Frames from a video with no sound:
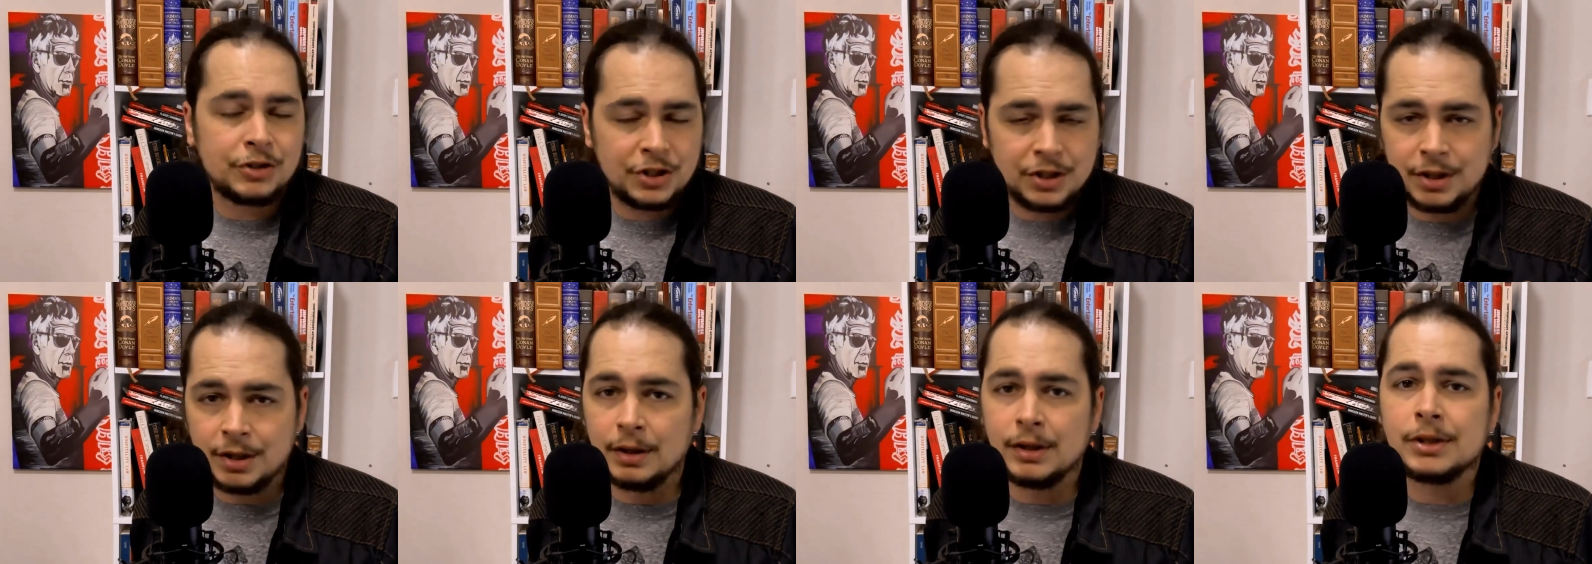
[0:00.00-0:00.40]

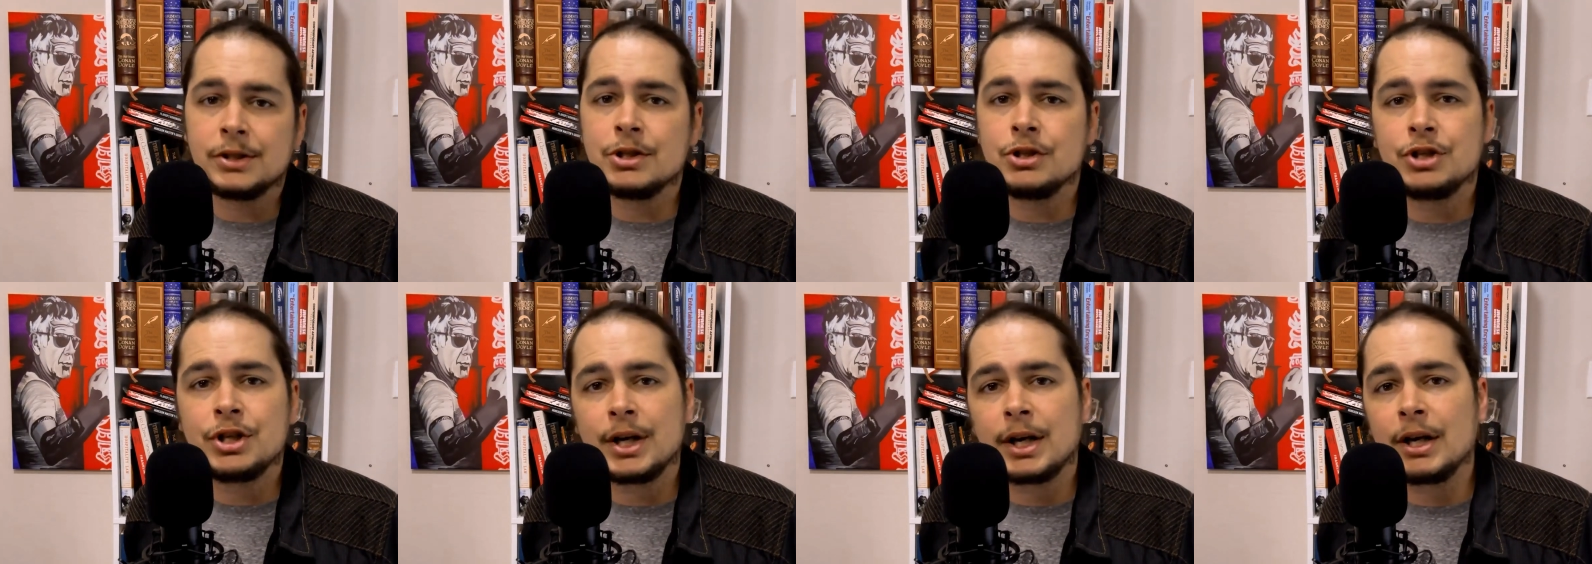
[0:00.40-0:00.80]
Speaker 1: seriously,
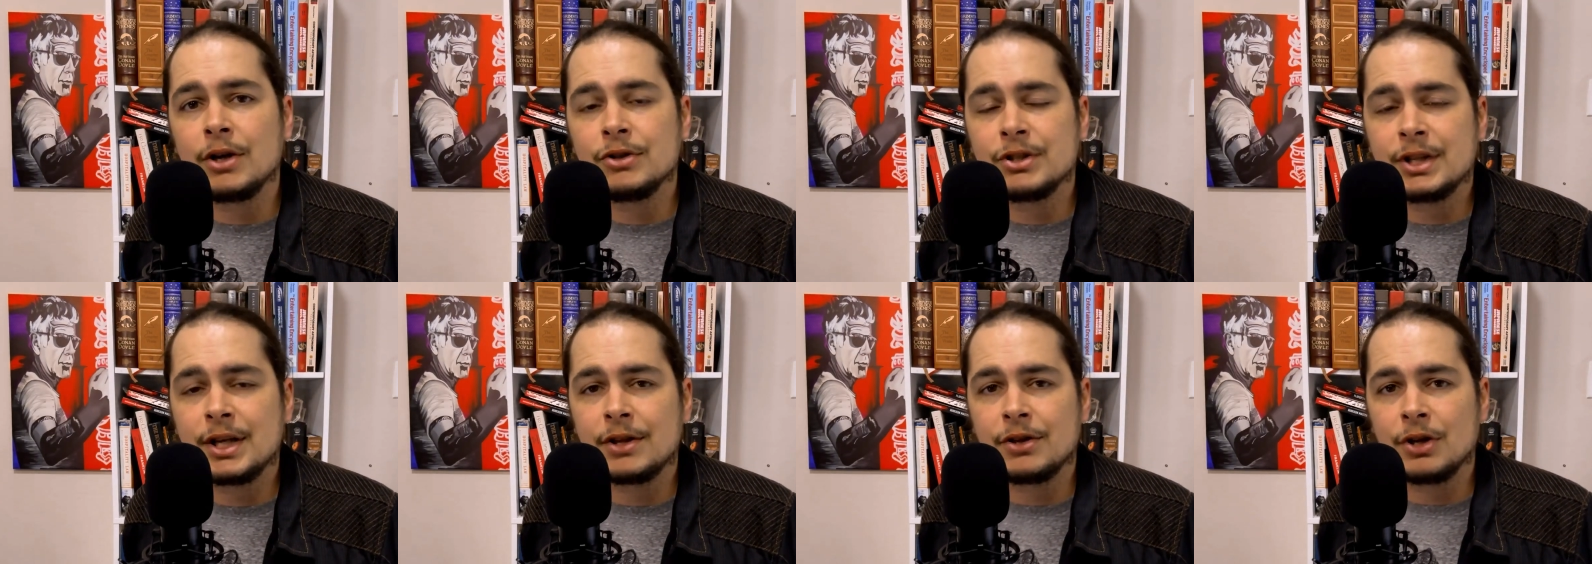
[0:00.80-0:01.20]
check out
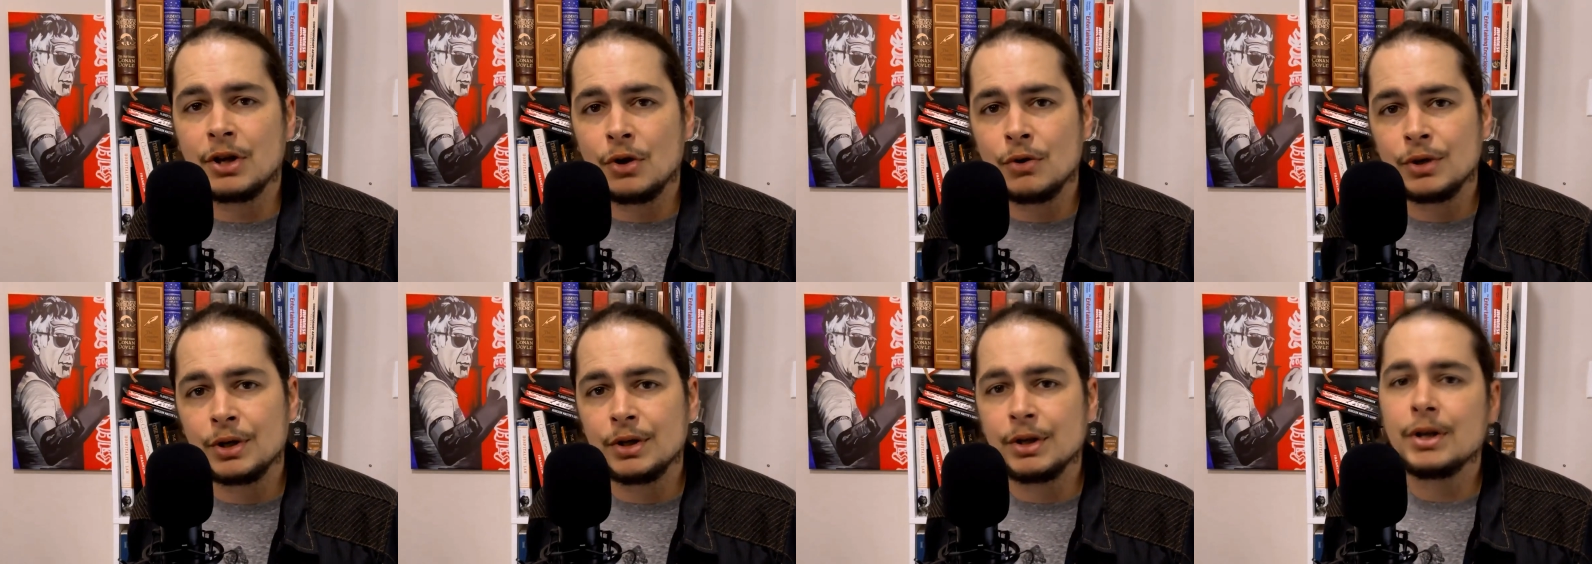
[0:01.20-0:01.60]
Seth
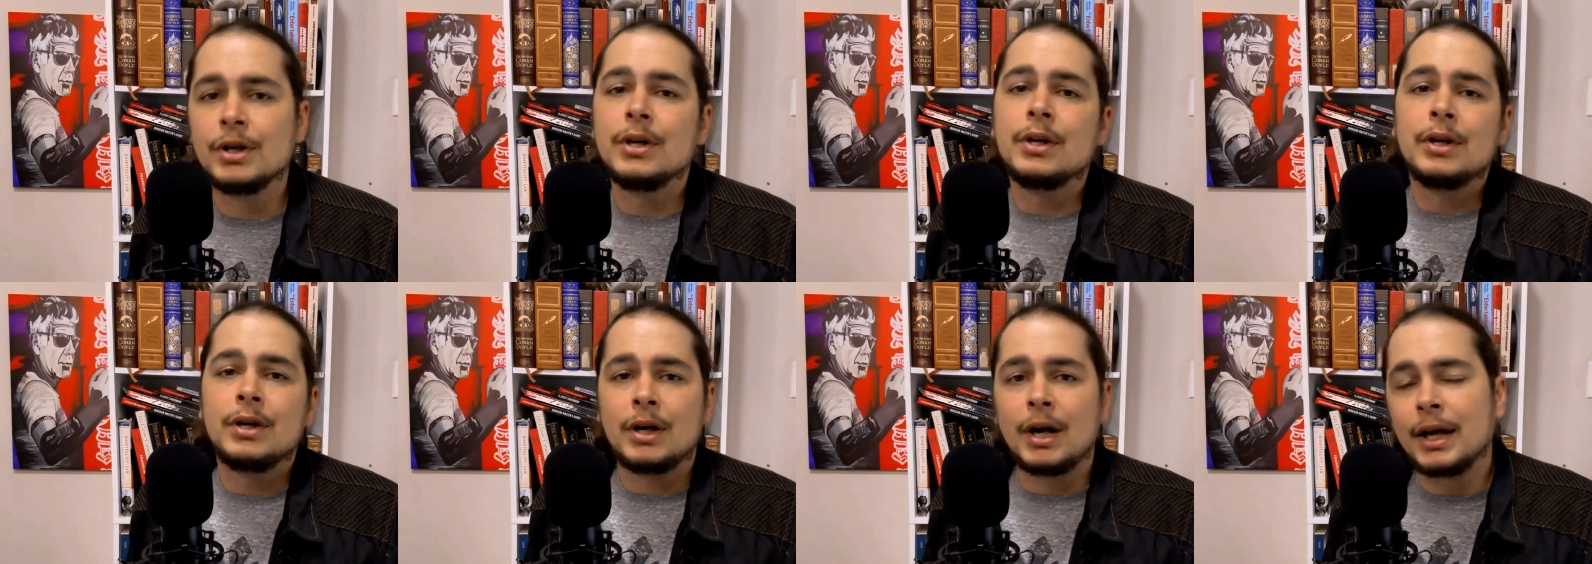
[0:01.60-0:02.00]
Godin.
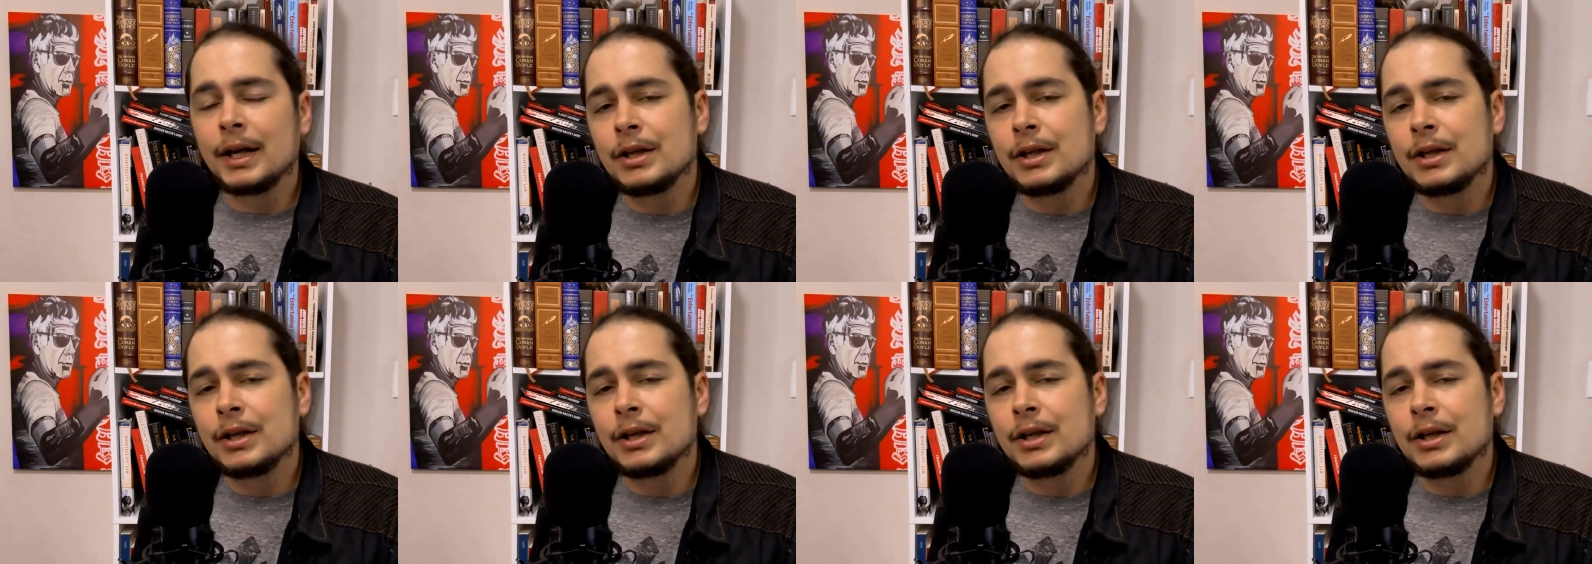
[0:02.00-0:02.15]
I